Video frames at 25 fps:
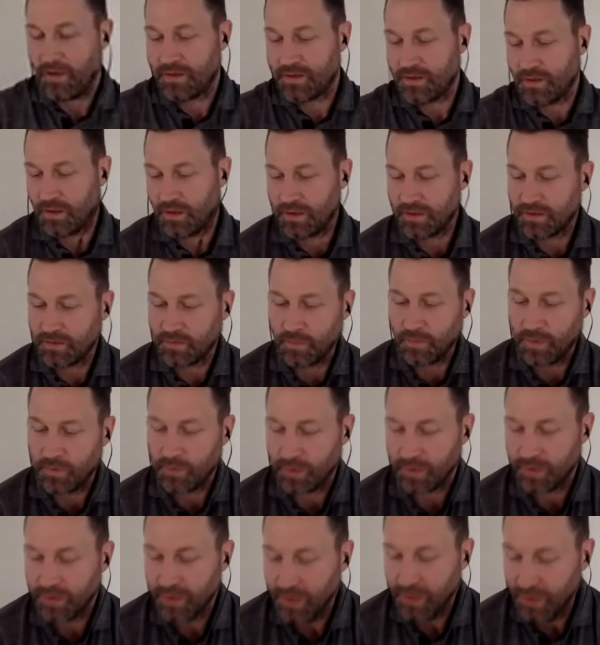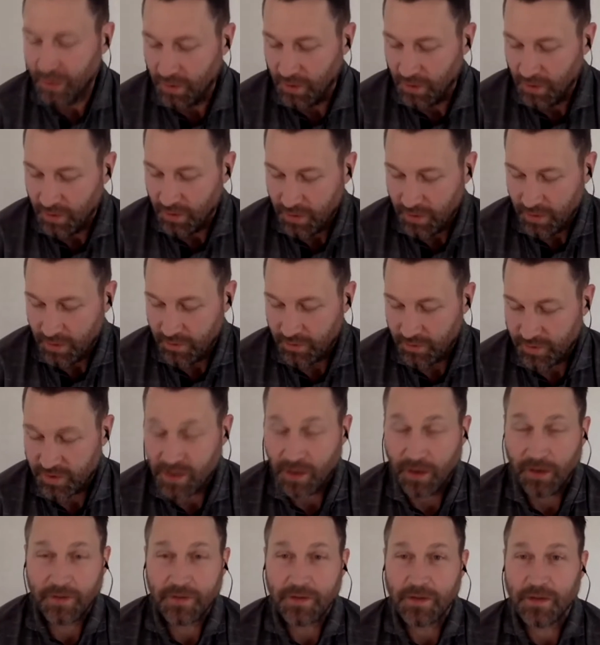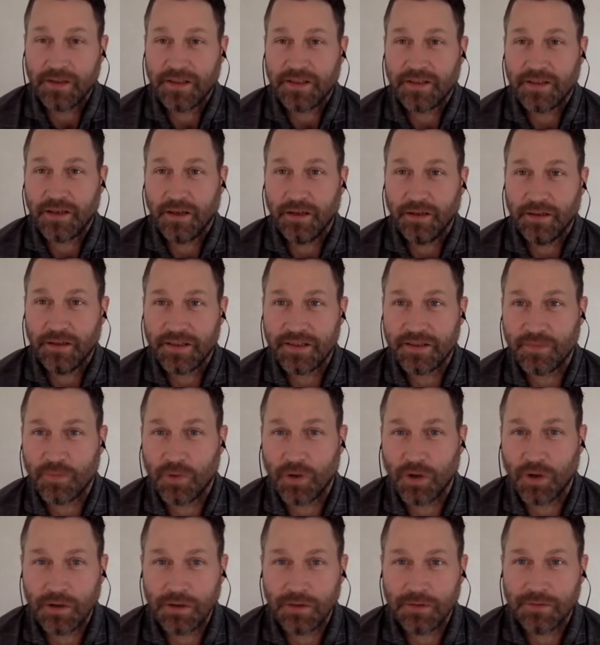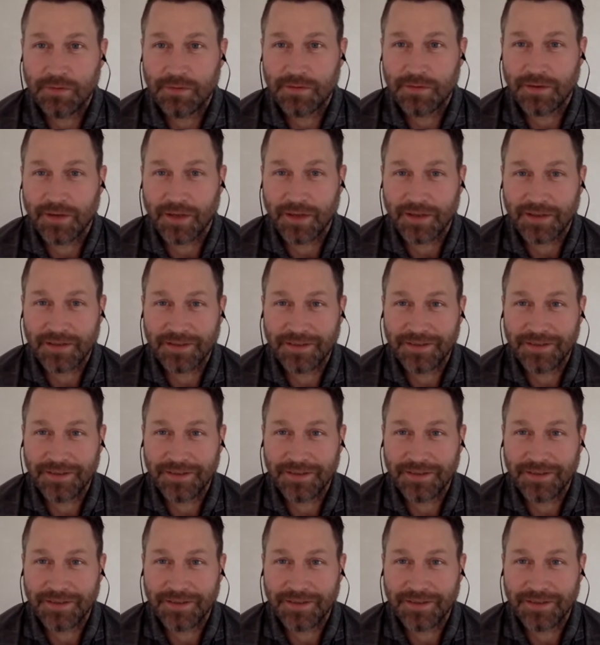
awesome. I mean, you sound insanely smart. So that's